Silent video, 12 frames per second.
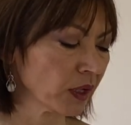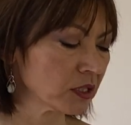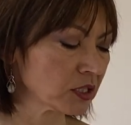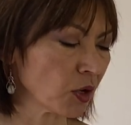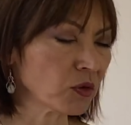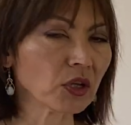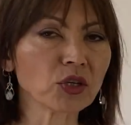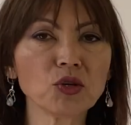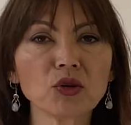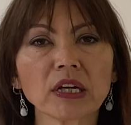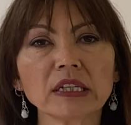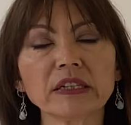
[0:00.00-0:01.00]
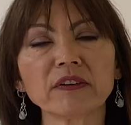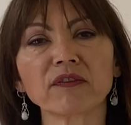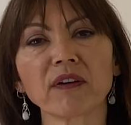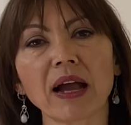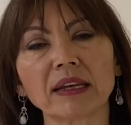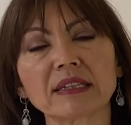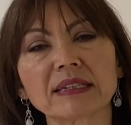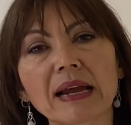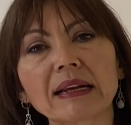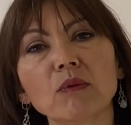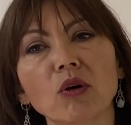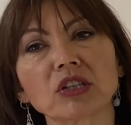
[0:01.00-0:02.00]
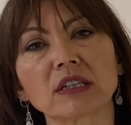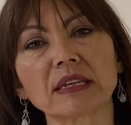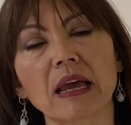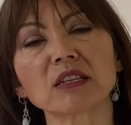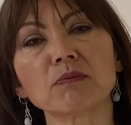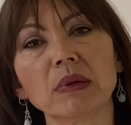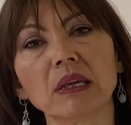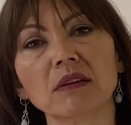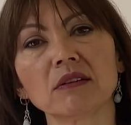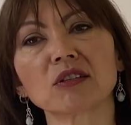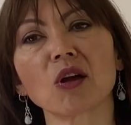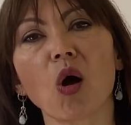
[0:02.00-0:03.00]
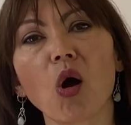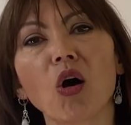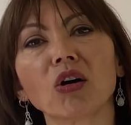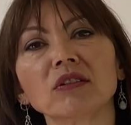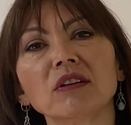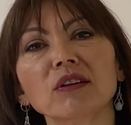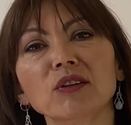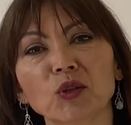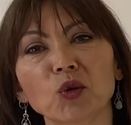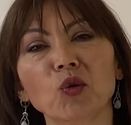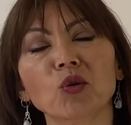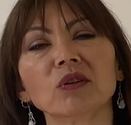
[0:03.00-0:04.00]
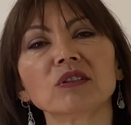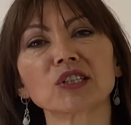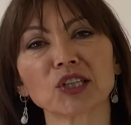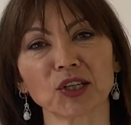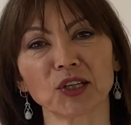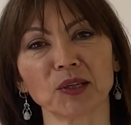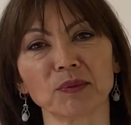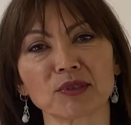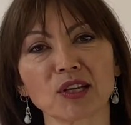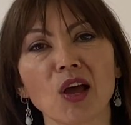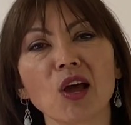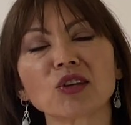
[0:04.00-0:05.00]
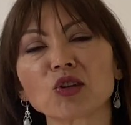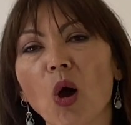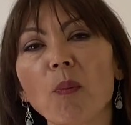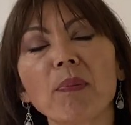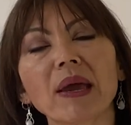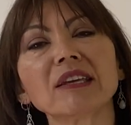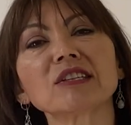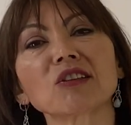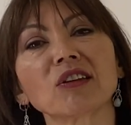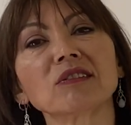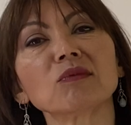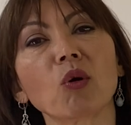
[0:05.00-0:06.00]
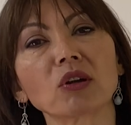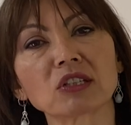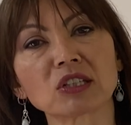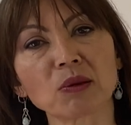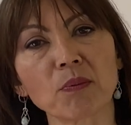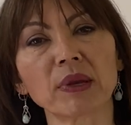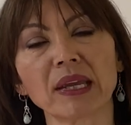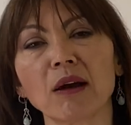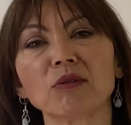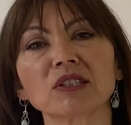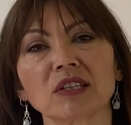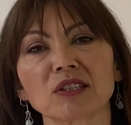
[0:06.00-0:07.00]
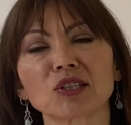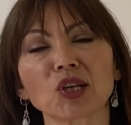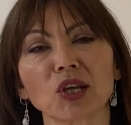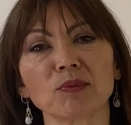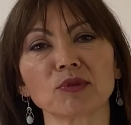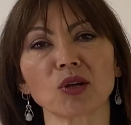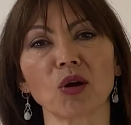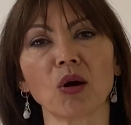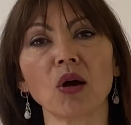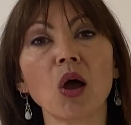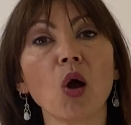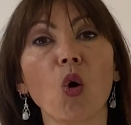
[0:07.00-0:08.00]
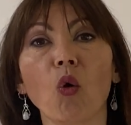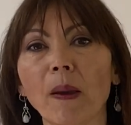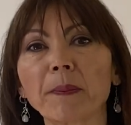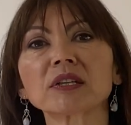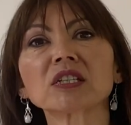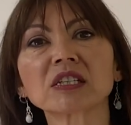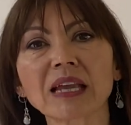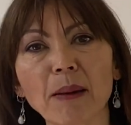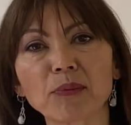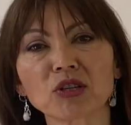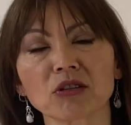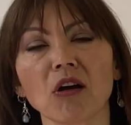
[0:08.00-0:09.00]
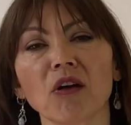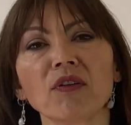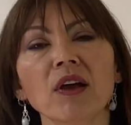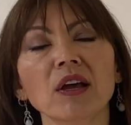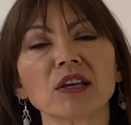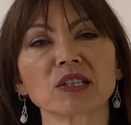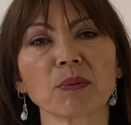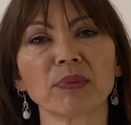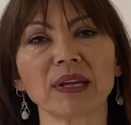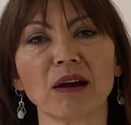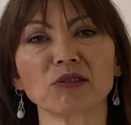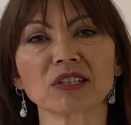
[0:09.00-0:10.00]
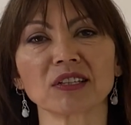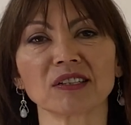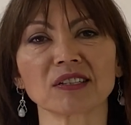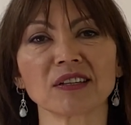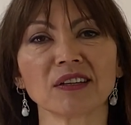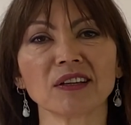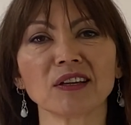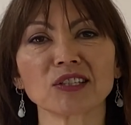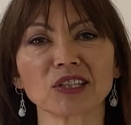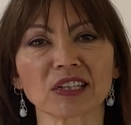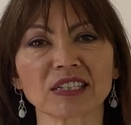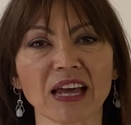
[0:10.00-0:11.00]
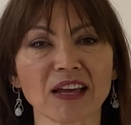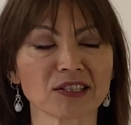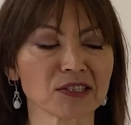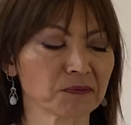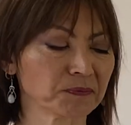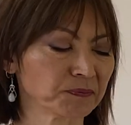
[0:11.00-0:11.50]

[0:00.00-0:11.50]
so that you can define exactly what success means on your terms, not based on what somebody else's terms are or a perception of somebody else's success.